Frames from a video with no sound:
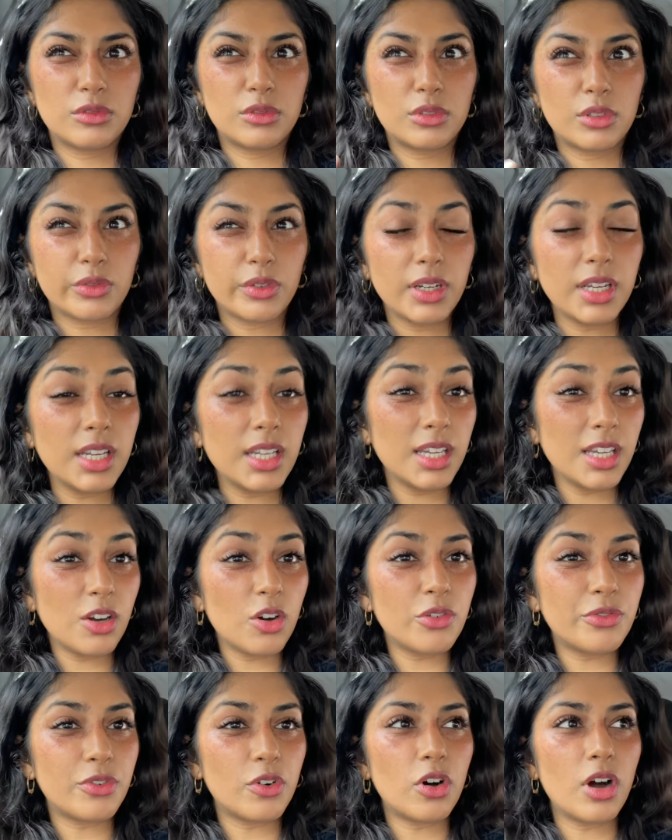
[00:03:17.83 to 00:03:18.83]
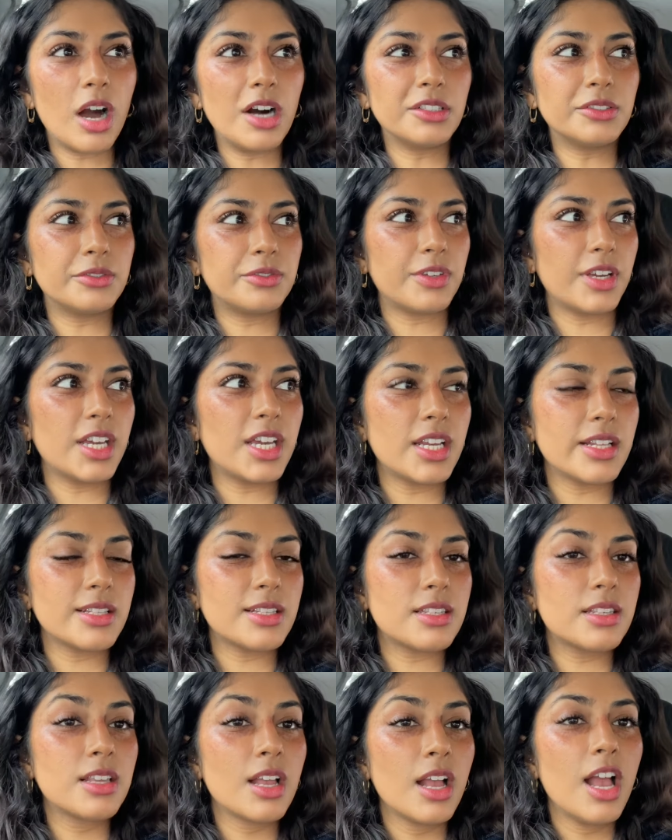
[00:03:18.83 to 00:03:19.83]
three or four
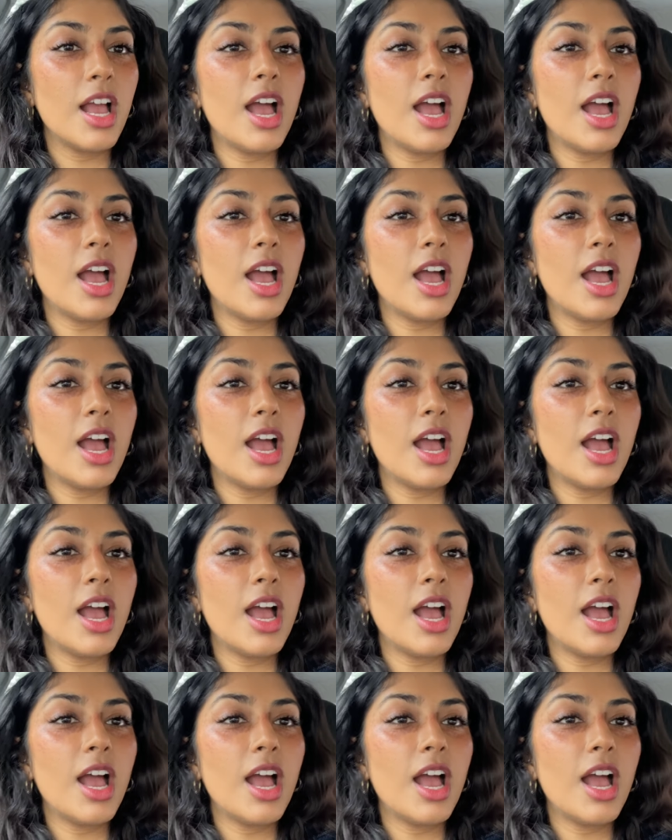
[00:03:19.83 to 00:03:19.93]
outfits